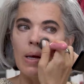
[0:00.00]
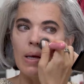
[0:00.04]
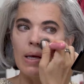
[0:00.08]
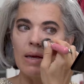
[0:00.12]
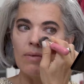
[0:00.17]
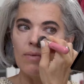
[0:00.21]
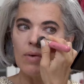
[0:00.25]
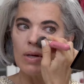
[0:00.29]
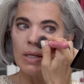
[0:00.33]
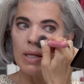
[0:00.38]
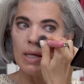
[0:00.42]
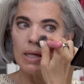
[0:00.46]

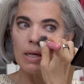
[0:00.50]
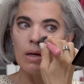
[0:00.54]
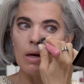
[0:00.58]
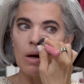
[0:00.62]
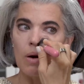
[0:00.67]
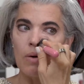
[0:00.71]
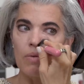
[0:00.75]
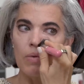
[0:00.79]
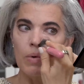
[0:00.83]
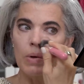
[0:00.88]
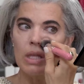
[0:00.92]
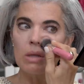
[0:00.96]
giving it
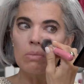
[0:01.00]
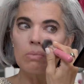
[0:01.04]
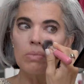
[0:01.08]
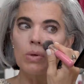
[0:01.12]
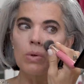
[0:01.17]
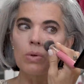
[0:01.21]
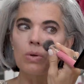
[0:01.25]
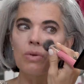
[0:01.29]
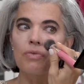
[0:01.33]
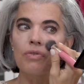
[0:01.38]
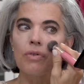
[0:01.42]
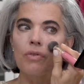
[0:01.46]
a really
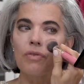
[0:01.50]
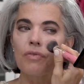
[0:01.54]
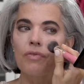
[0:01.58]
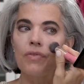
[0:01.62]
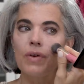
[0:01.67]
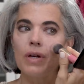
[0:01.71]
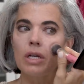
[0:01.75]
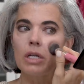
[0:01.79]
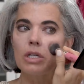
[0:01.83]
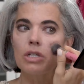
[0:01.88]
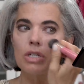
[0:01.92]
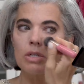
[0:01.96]
beautiful
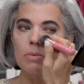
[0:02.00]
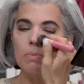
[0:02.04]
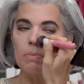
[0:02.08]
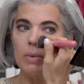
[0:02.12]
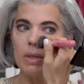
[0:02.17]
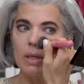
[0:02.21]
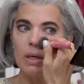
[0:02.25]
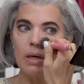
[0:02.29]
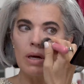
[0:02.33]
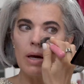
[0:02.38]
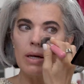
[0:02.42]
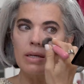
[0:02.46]
finish,
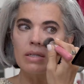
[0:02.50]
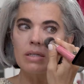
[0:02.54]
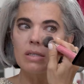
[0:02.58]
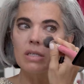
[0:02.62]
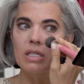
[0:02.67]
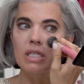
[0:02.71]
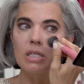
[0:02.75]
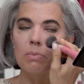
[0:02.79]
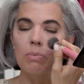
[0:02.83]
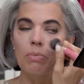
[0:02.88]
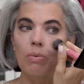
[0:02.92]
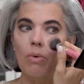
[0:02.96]
because
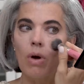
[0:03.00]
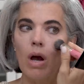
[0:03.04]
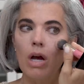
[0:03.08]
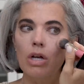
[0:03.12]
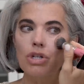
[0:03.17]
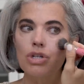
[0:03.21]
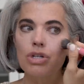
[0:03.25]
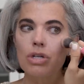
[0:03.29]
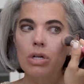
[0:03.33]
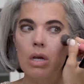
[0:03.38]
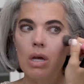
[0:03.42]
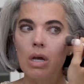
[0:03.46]
this
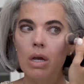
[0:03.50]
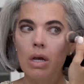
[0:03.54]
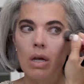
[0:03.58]
brush